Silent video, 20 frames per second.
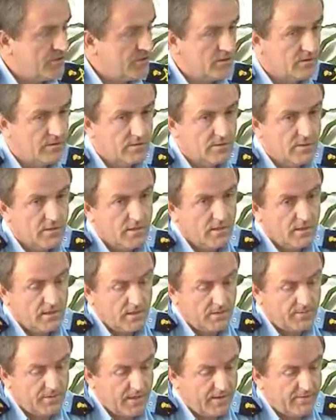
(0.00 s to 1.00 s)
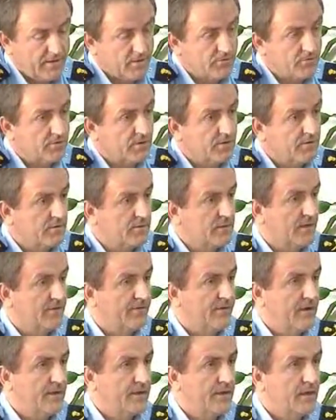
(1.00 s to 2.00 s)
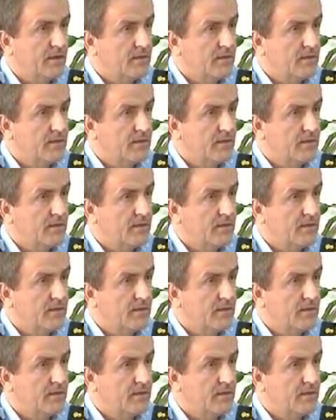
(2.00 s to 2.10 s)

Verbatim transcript: that he suffered from insomnia